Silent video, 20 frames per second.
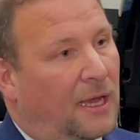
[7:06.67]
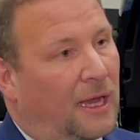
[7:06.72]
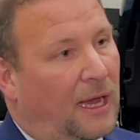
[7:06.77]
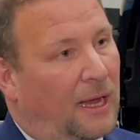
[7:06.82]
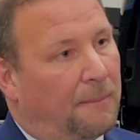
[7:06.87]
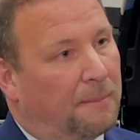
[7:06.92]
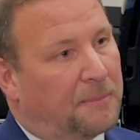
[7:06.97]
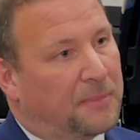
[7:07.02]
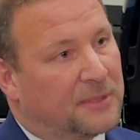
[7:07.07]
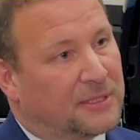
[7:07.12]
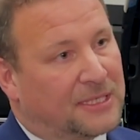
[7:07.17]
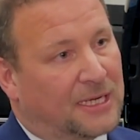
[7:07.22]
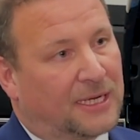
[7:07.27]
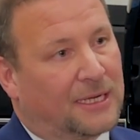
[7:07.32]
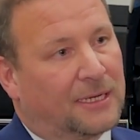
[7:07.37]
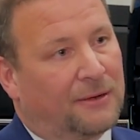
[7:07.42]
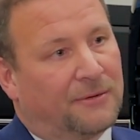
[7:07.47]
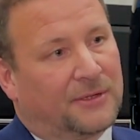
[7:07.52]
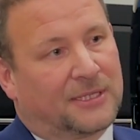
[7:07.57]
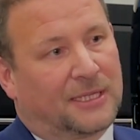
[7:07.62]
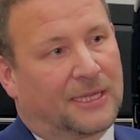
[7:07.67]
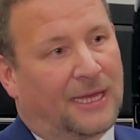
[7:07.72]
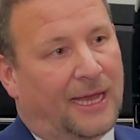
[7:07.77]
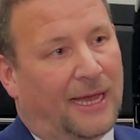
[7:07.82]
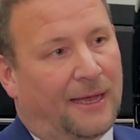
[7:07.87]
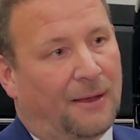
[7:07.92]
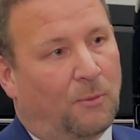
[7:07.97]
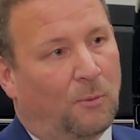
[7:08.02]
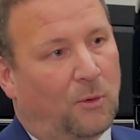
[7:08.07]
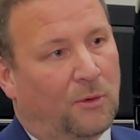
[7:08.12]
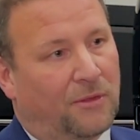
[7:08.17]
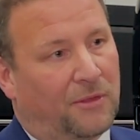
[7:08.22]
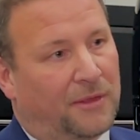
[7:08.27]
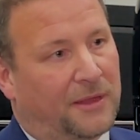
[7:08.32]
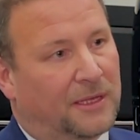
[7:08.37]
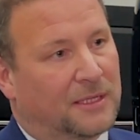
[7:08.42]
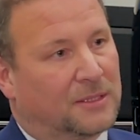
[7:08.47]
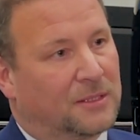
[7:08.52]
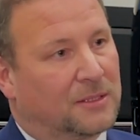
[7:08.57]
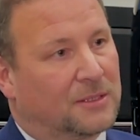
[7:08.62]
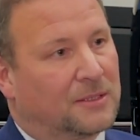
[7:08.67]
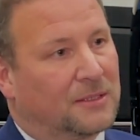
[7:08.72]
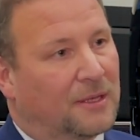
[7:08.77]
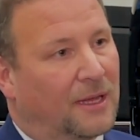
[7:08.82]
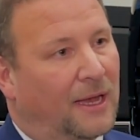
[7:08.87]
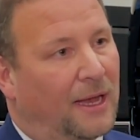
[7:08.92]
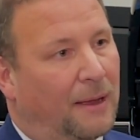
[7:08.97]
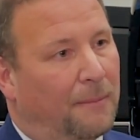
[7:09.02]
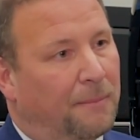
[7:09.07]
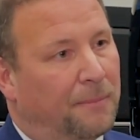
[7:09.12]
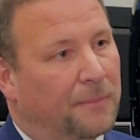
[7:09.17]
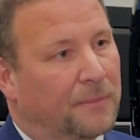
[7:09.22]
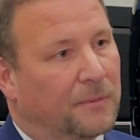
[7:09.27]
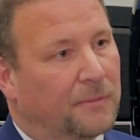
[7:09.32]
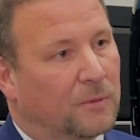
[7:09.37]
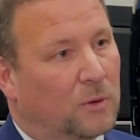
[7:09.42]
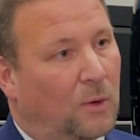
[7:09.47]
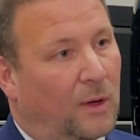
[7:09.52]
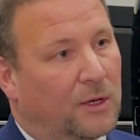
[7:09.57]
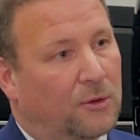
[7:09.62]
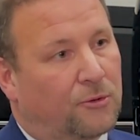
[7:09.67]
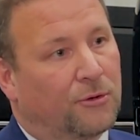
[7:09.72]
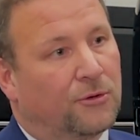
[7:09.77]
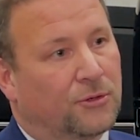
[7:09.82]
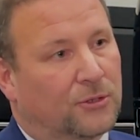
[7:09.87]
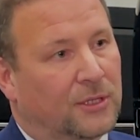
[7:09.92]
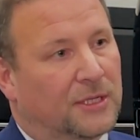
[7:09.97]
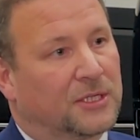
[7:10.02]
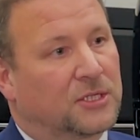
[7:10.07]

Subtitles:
But secondary to that, one of the things that's quite crucial is